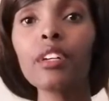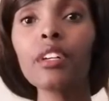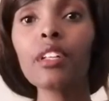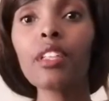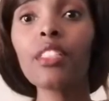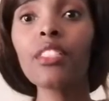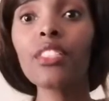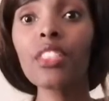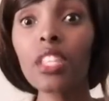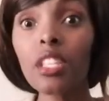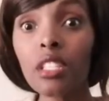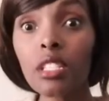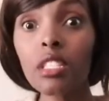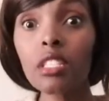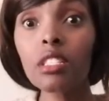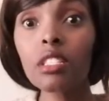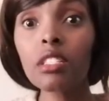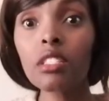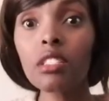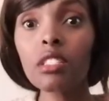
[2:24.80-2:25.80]

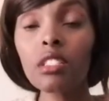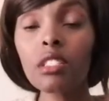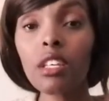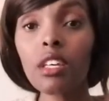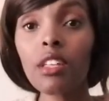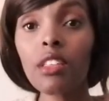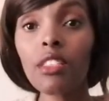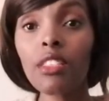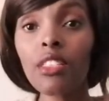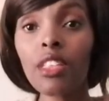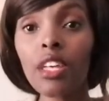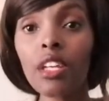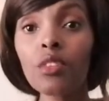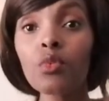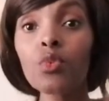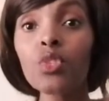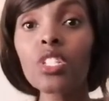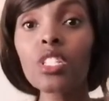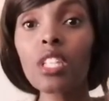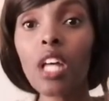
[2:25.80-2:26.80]
this then
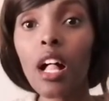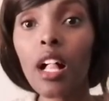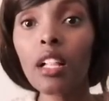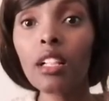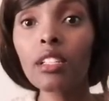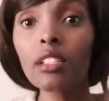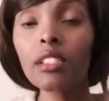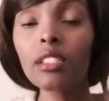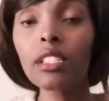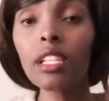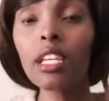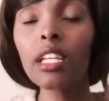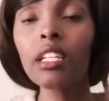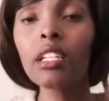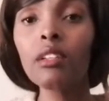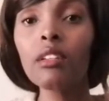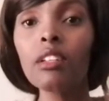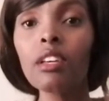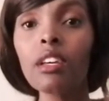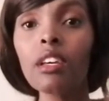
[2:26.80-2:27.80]
result
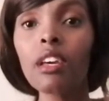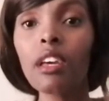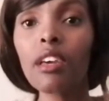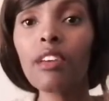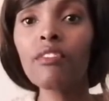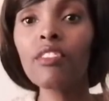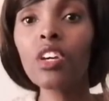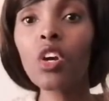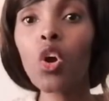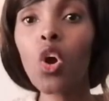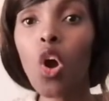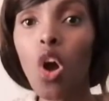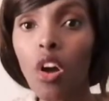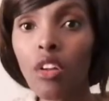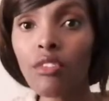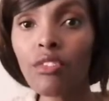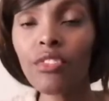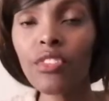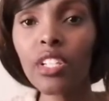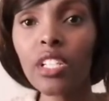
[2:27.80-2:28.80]
in having
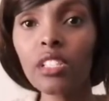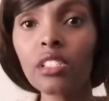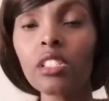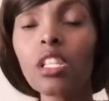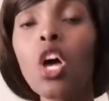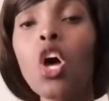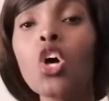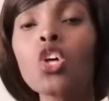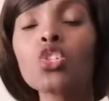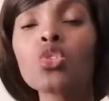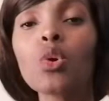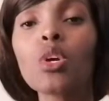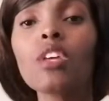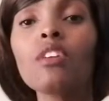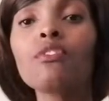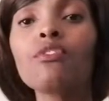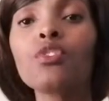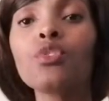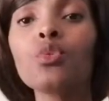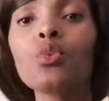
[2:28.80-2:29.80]
conflicts. So
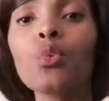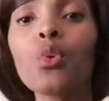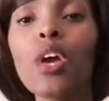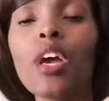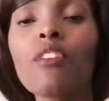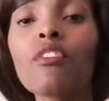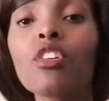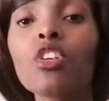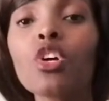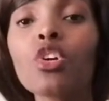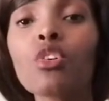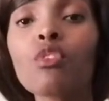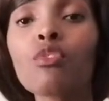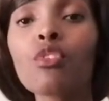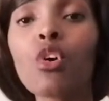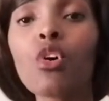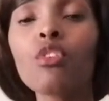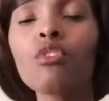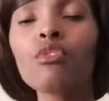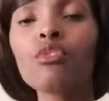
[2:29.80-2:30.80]
if you have a lot
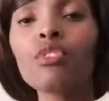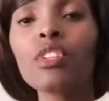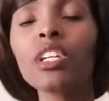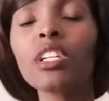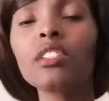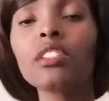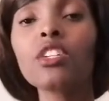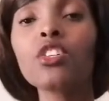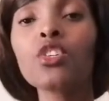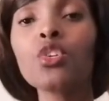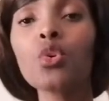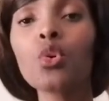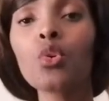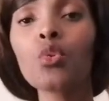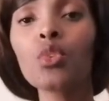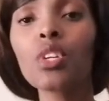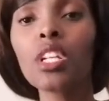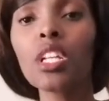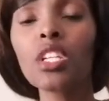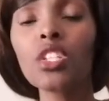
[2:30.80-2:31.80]
of conflict in your
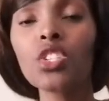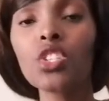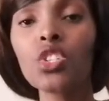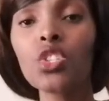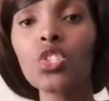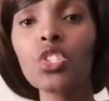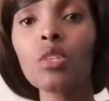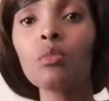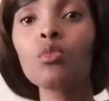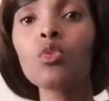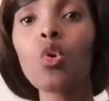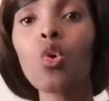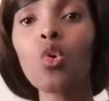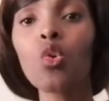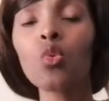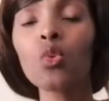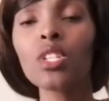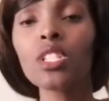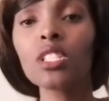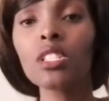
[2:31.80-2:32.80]
relationship, you're
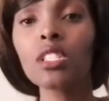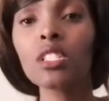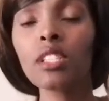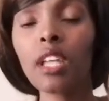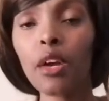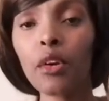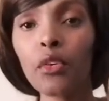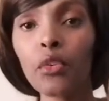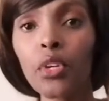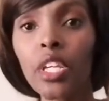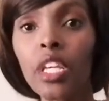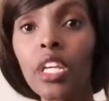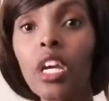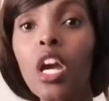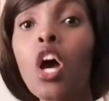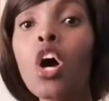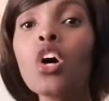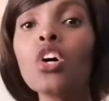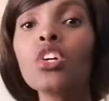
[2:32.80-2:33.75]
always disagreeing,